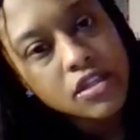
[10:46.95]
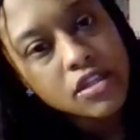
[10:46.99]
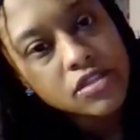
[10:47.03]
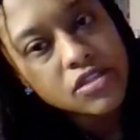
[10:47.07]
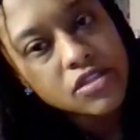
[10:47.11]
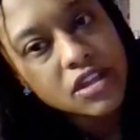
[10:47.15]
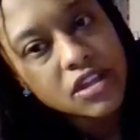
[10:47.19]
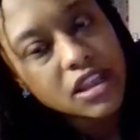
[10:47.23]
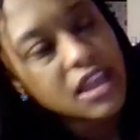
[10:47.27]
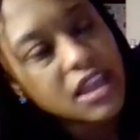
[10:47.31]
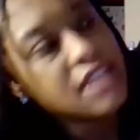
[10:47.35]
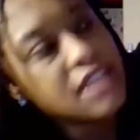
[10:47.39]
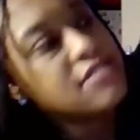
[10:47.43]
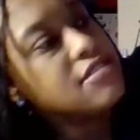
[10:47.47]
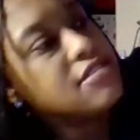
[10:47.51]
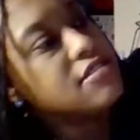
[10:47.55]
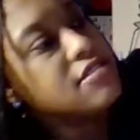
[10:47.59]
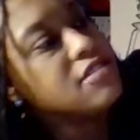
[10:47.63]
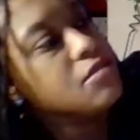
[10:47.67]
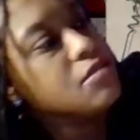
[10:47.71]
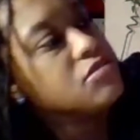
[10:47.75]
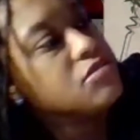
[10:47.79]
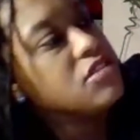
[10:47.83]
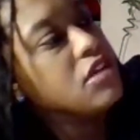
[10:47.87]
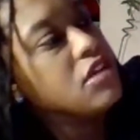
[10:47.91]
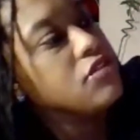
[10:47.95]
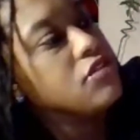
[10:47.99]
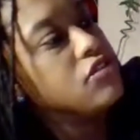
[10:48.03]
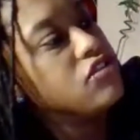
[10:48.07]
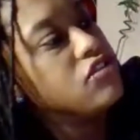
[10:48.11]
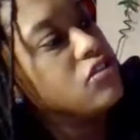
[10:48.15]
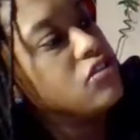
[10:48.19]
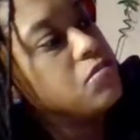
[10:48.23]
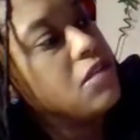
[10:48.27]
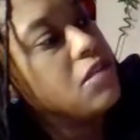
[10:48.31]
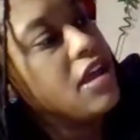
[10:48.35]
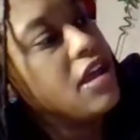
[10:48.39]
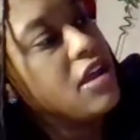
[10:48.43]
The laces themselves are
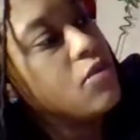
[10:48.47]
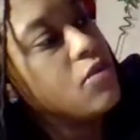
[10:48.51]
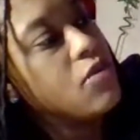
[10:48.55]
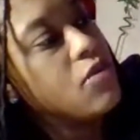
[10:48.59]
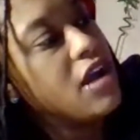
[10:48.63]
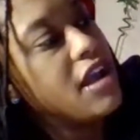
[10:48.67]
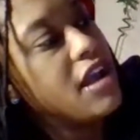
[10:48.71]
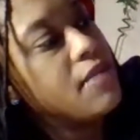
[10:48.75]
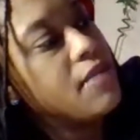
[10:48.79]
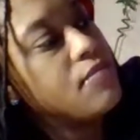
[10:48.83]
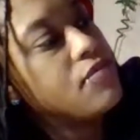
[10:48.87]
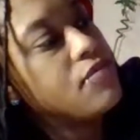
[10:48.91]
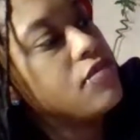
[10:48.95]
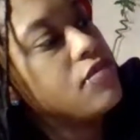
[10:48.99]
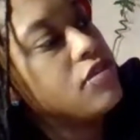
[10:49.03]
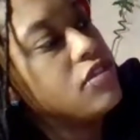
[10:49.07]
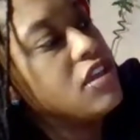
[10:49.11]
just plain white.